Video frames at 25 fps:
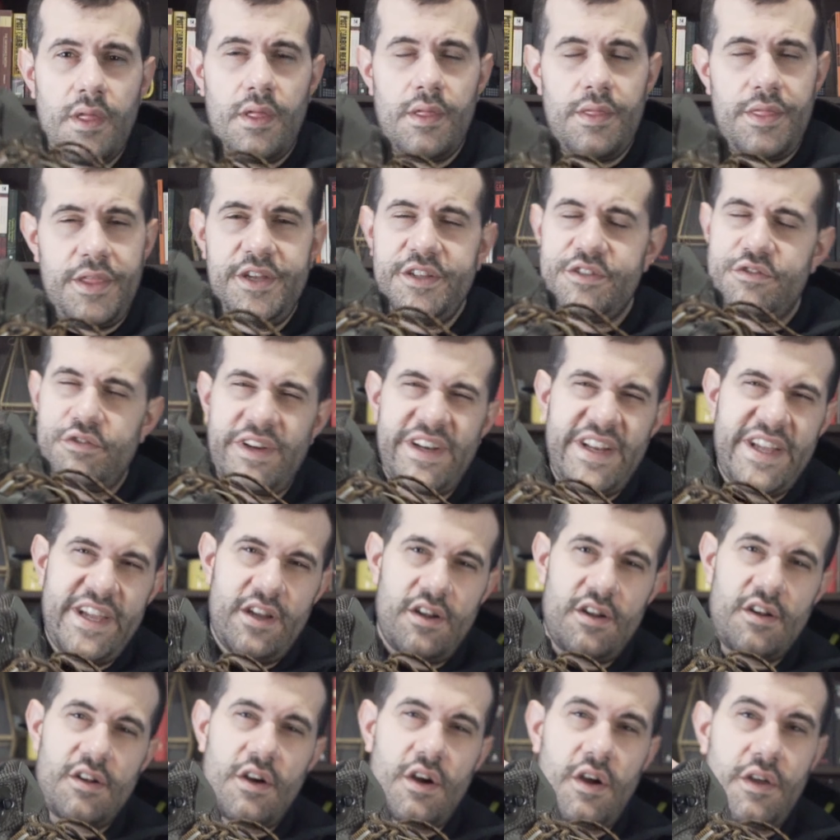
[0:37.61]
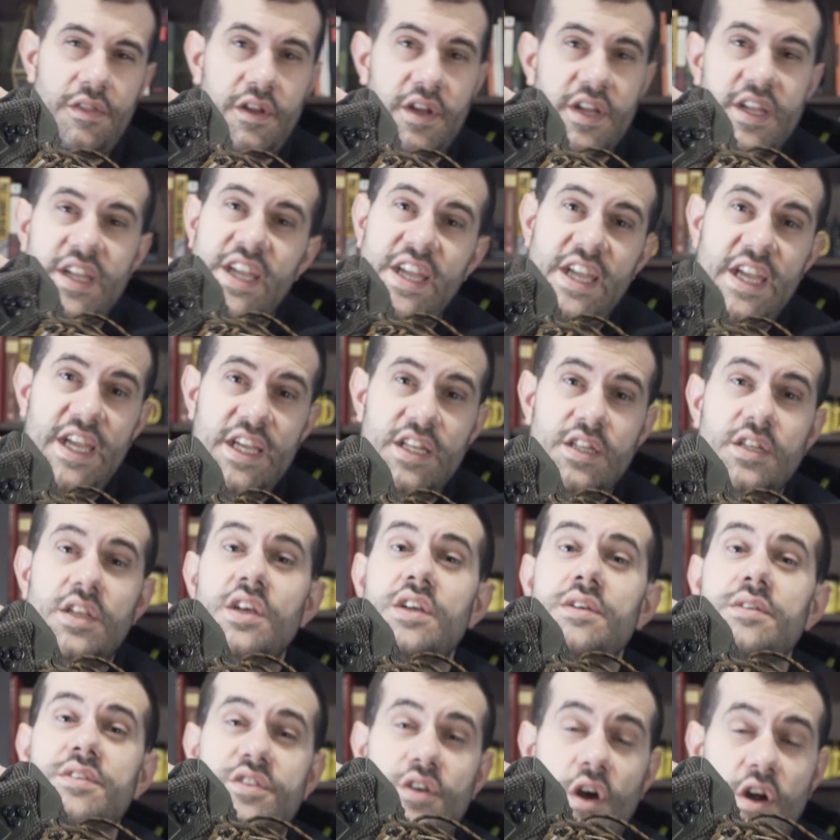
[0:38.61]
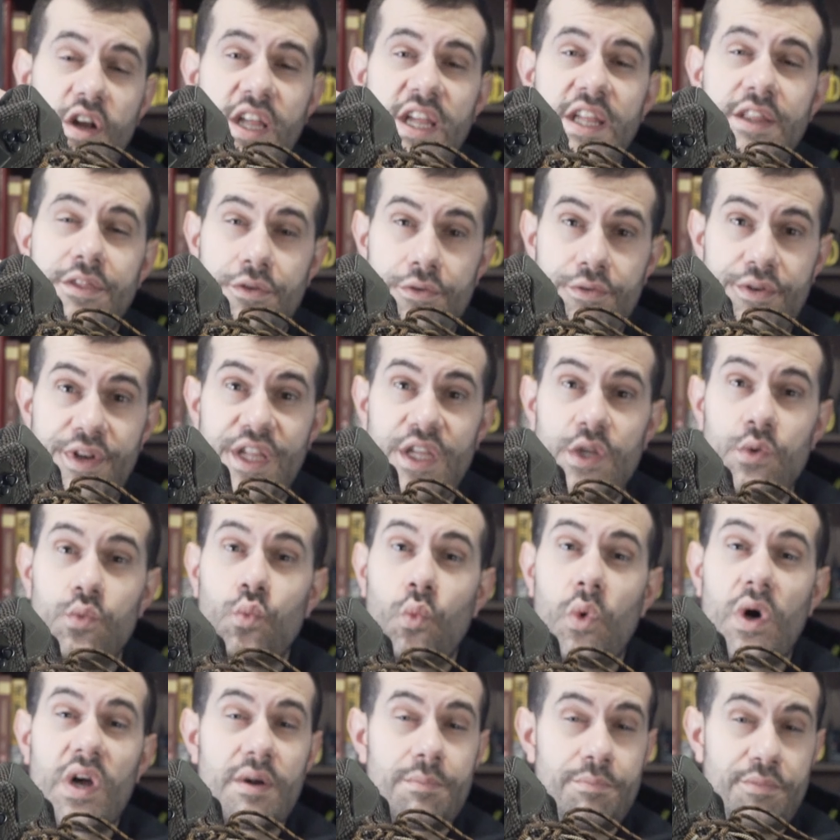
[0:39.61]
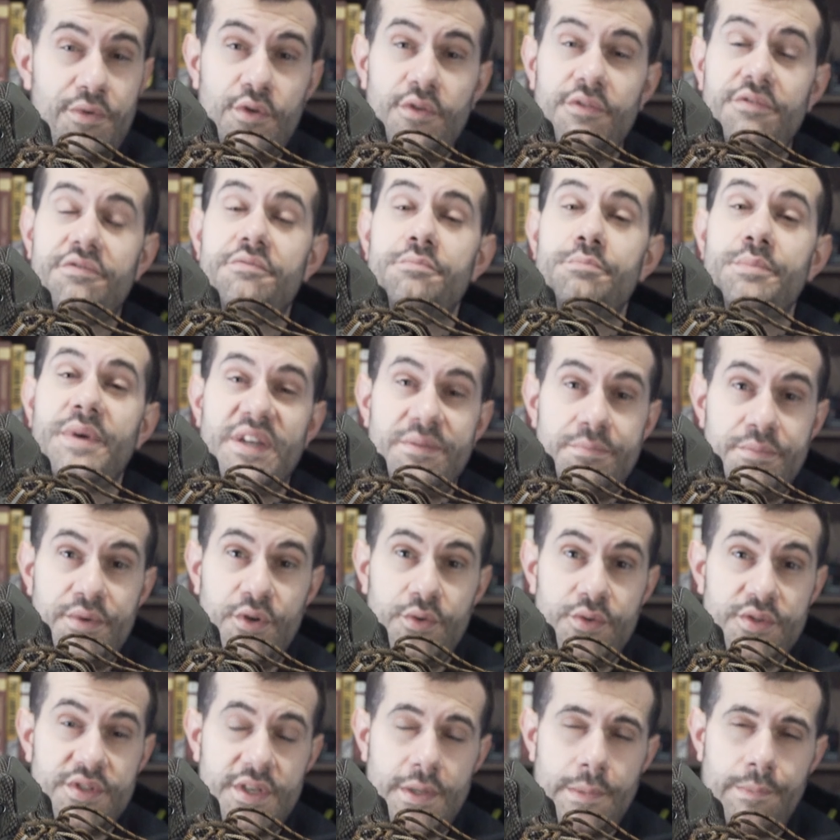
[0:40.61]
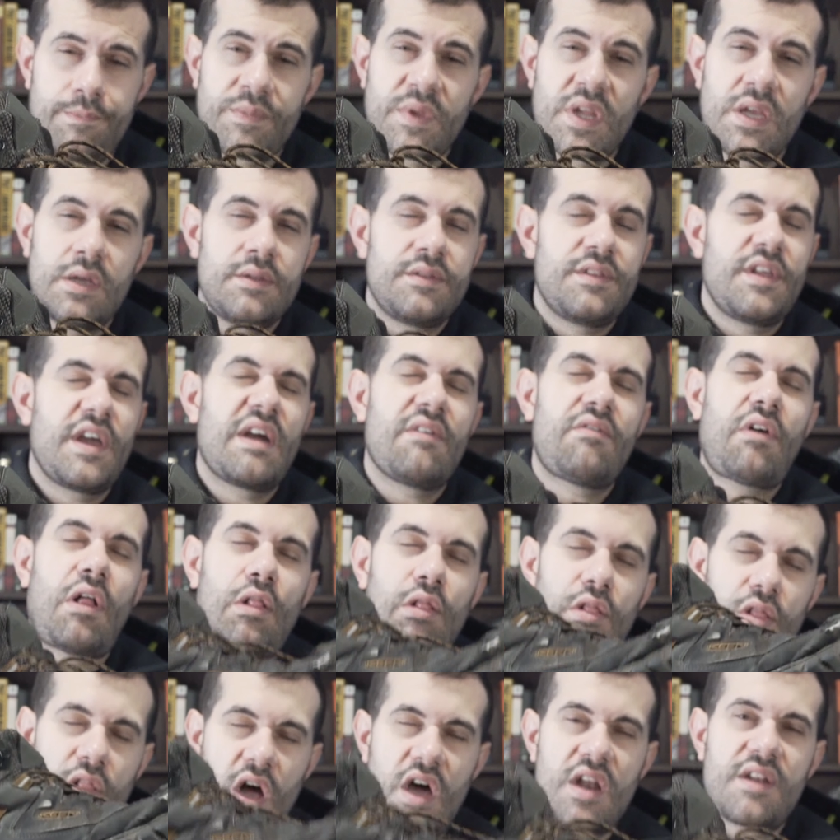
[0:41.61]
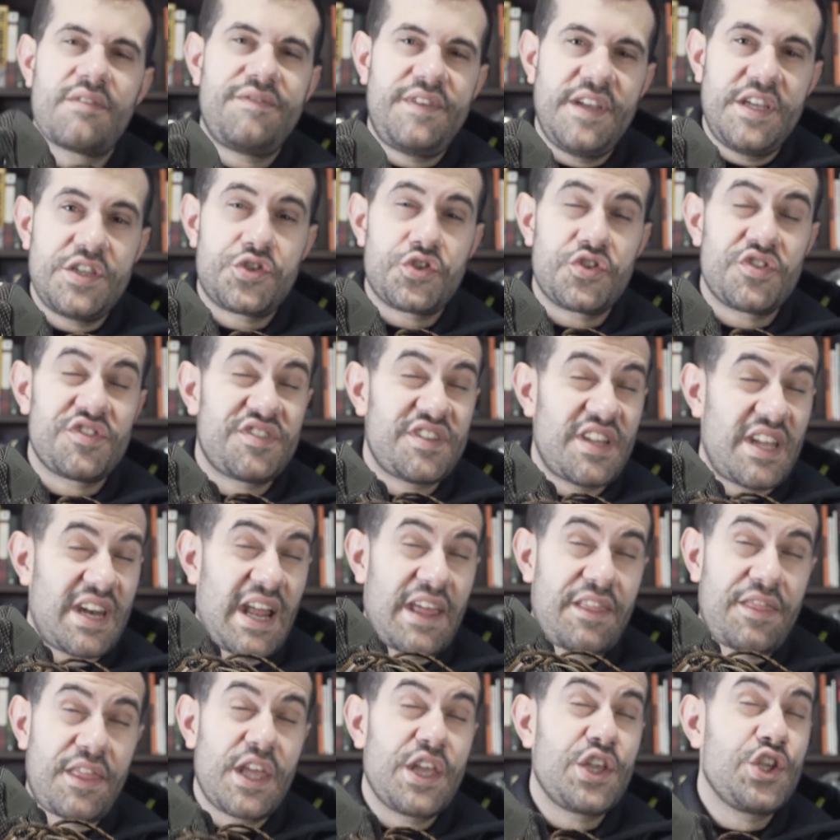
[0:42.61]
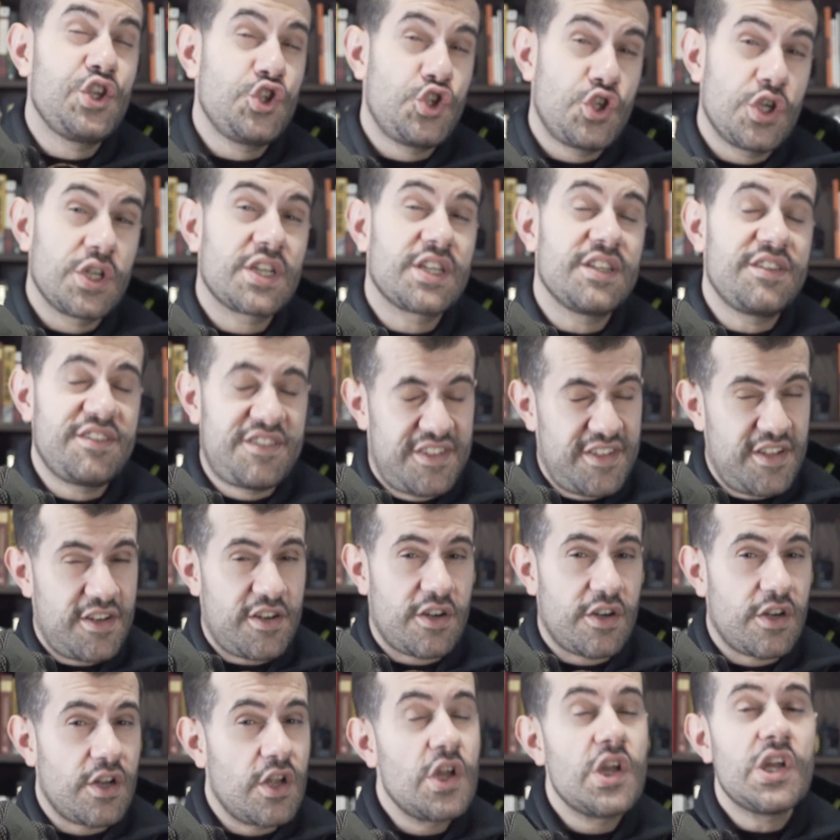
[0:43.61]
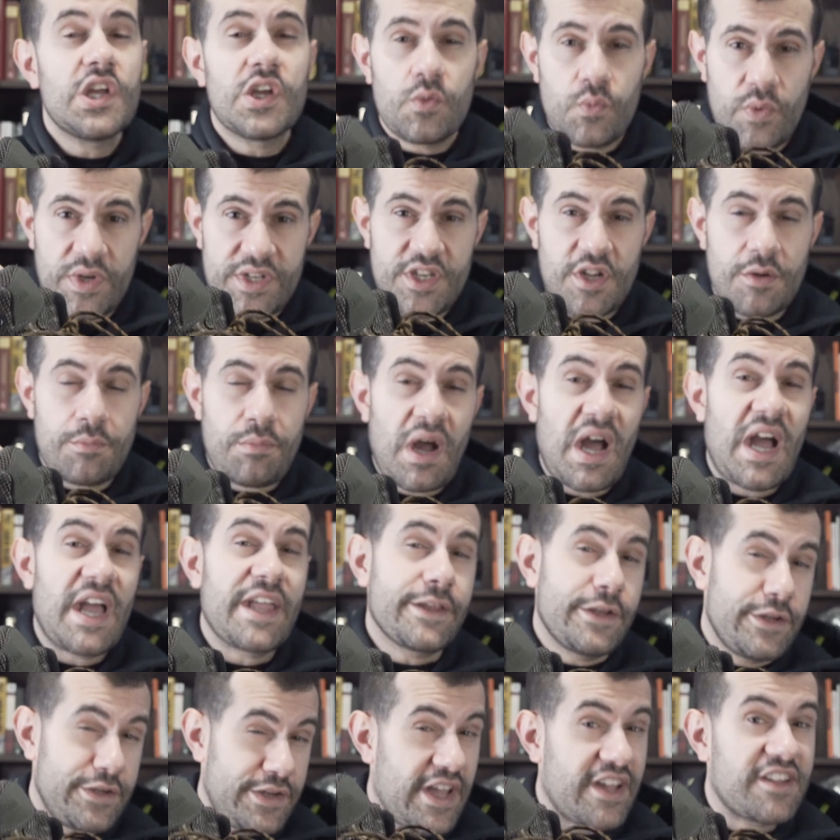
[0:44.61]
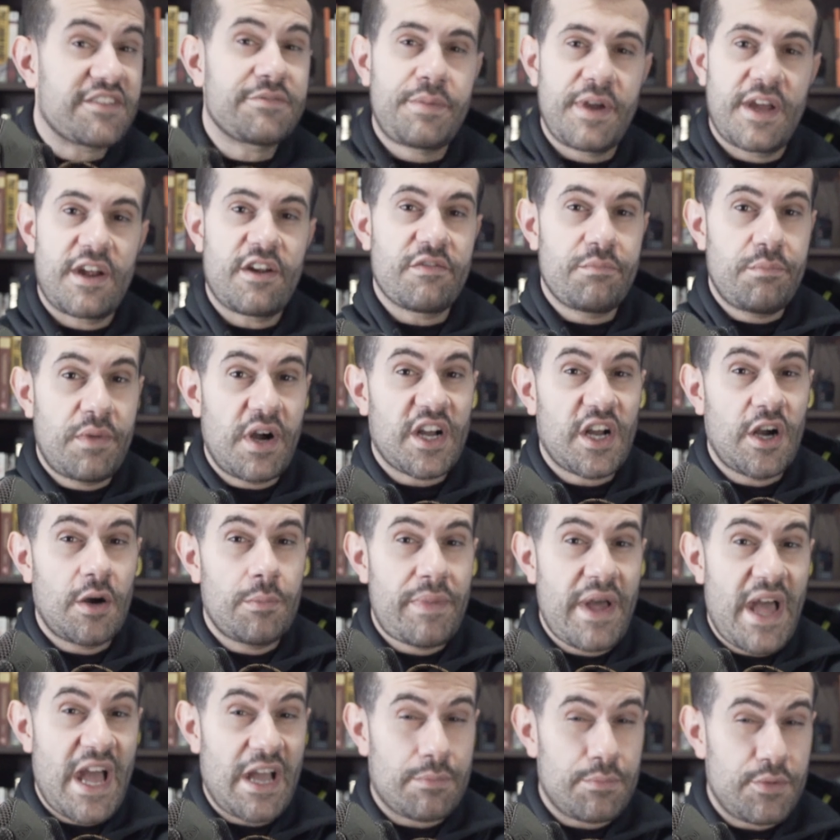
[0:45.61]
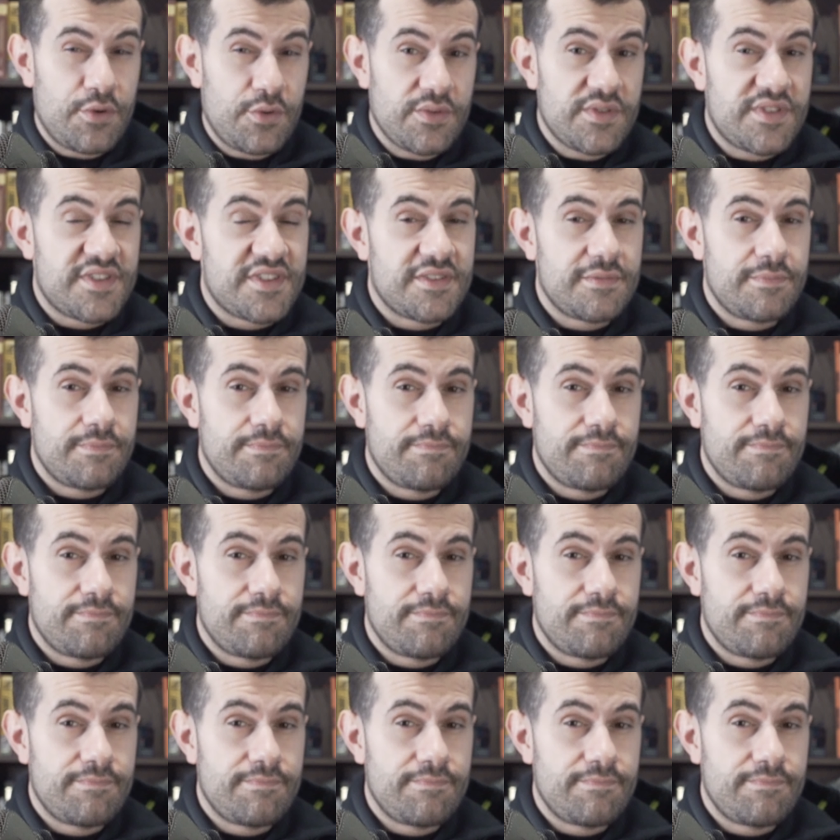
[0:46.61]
These right here are the Keen Targhee 3 waterproof mid boot. They have a lot of features that I think you should consider when you're buying your next pair of bug out back boots.